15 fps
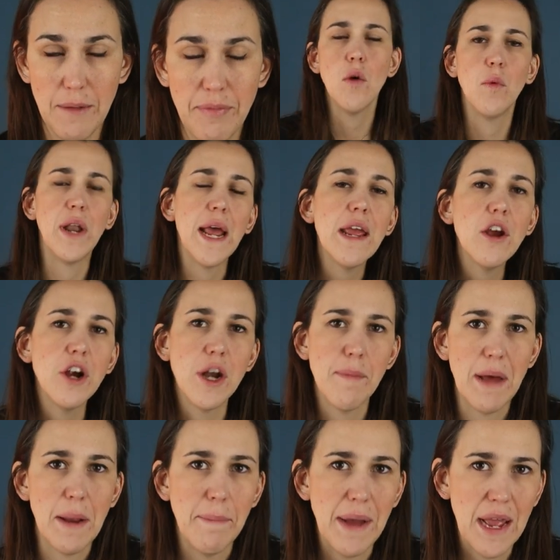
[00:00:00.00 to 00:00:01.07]
When I heard
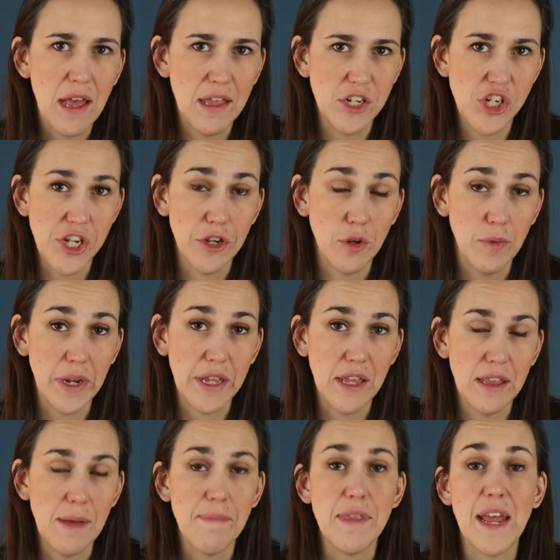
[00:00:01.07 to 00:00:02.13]
about a biology
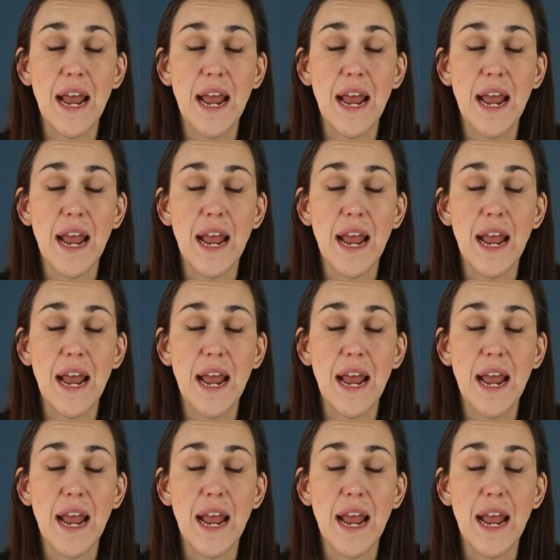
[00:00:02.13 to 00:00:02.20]
curriculum that